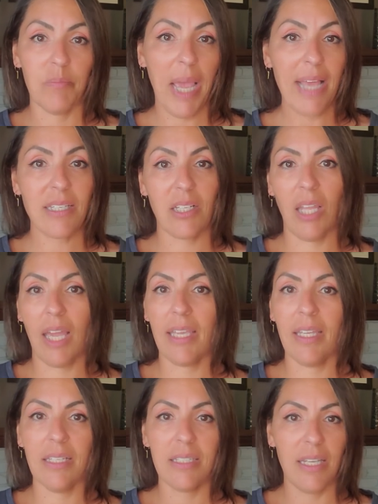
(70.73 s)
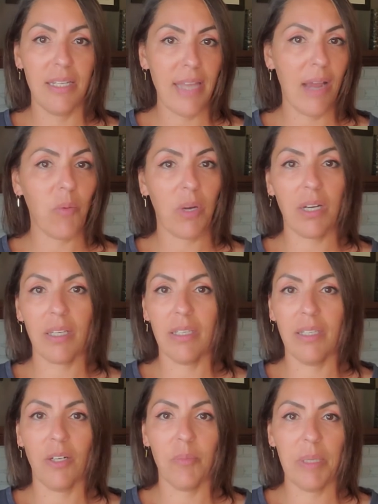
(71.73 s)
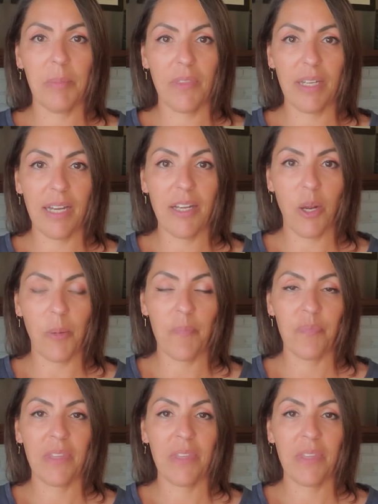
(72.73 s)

past clients and network, you know, people that I know,